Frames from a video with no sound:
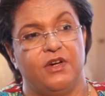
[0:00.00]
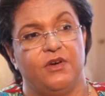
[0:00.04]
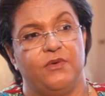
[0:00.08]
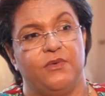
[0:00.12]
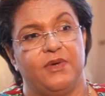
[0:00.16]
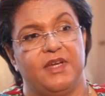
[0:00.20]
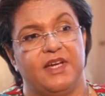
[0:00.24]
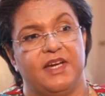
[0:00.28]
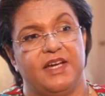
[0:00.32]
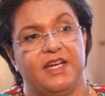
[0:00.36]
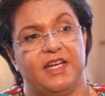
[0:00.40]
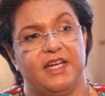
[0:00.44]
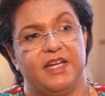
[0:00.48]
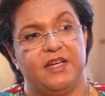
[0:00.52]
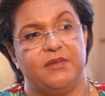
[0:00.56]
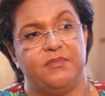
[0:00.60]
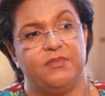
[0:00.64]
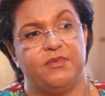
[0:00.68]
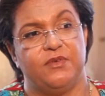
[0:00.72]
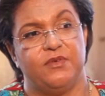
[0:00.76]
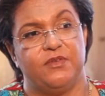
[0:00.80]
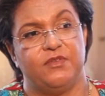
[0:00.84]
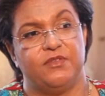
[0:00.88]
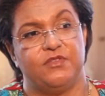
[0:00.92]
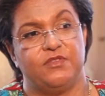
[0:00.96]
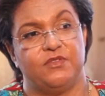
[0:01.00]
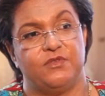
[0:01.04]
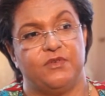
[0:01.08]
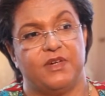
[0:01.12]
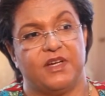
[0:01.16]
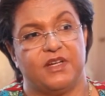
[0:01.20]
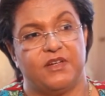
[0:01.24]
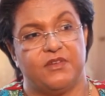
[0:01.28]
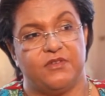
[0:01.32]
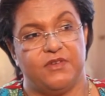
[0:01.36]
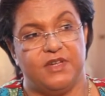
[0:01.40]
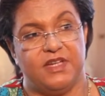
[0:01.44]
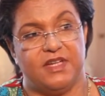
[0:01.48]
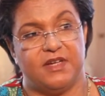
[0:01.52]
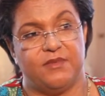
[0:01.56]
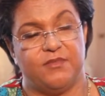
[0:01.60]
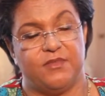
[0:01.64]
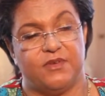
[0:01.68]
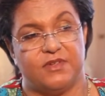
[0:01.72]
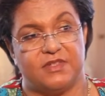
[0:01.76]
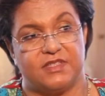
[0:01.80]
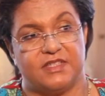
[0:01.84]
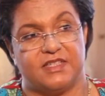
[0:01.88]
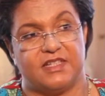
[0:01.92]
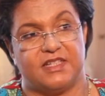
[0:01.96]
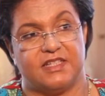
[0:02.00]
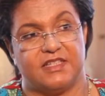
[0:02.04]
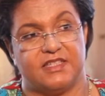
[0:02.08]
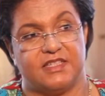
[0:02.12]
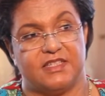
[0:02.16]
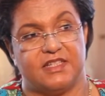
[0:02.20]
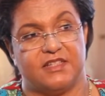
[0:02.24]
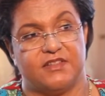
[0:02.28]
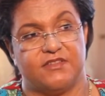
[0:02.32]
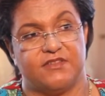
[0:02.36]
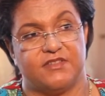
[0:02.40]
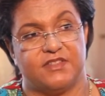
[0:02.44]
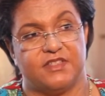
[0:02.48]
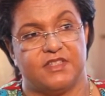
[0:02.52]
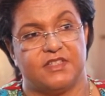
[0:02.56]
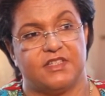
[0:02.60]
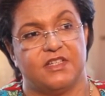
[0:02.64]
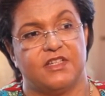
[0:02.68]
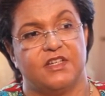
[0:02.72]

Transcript: we are able to agree amongst ourselves